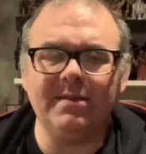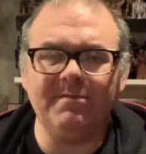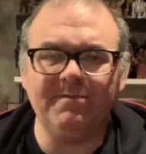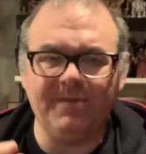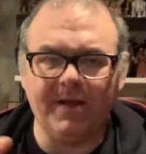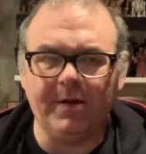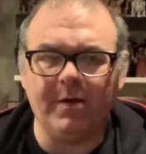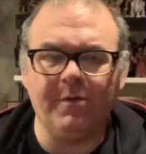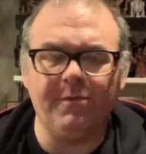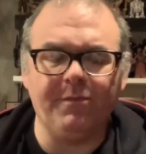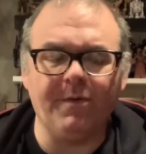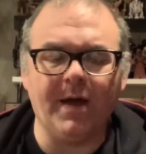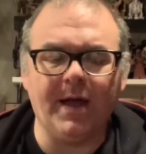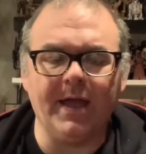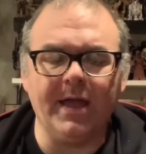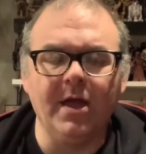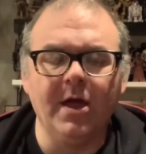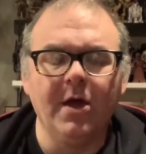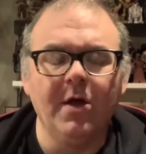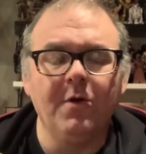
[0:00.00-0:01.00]
verify.
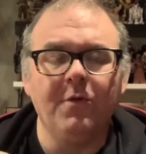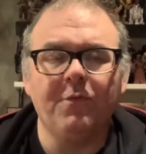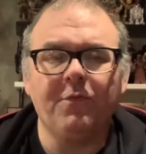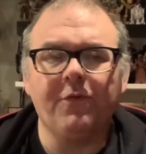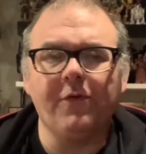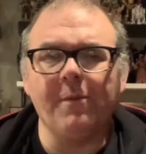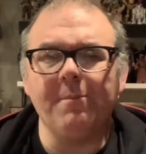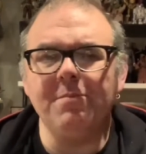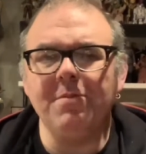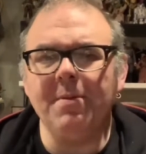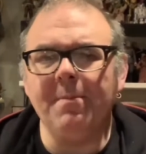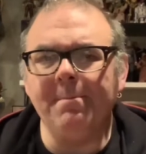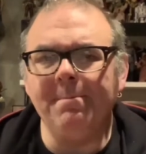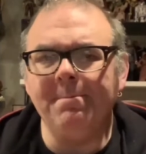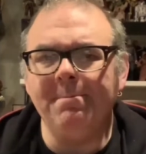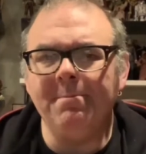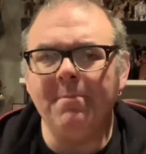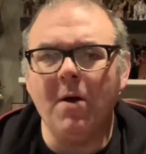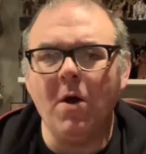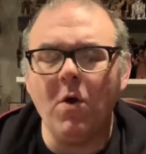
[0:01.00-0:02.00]
From the
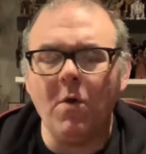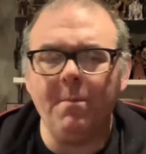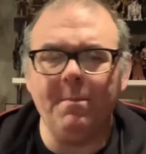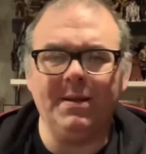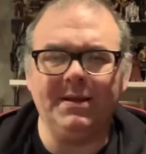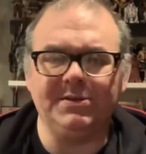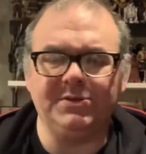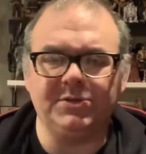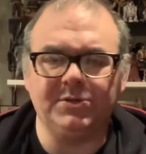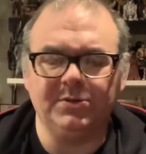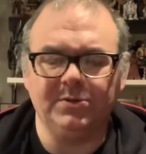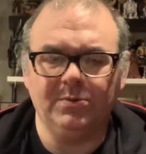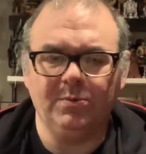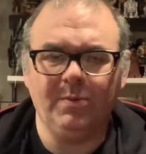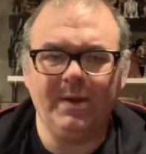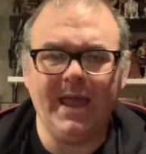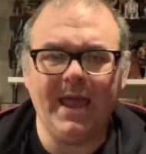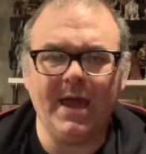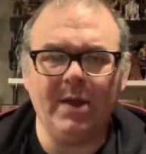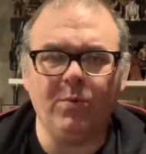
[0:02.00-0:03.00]
moment
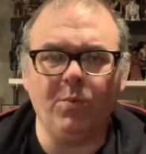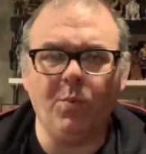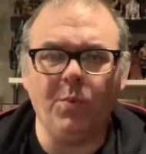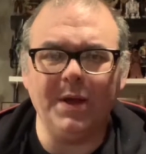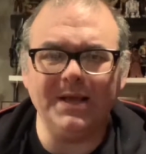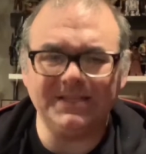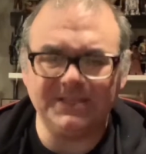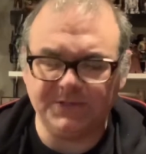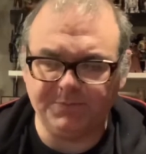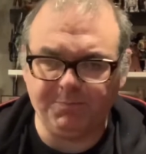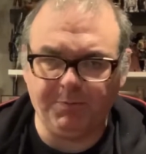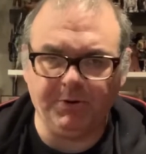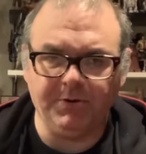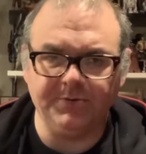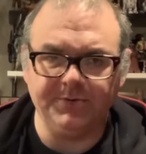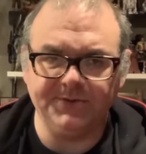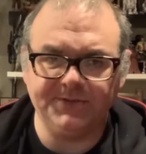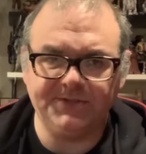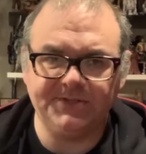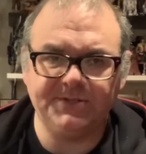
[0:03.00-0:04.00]
we had
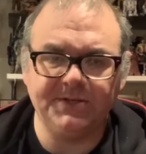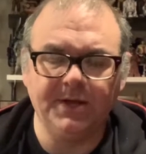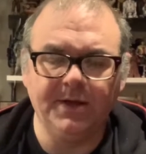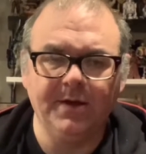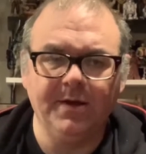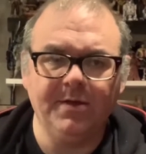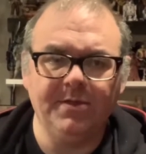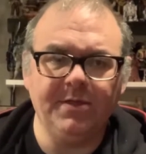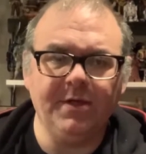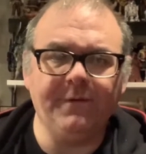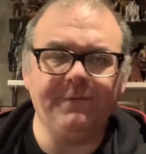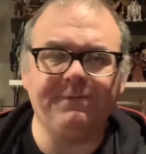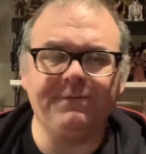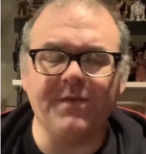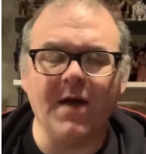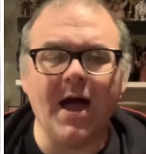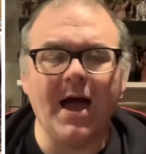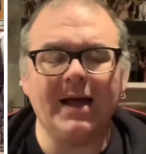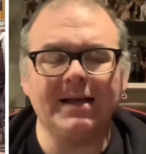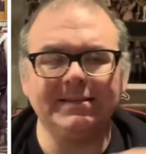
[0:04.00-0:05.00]
whispers that
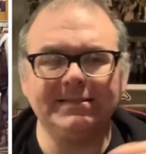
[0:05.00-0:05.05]
Fox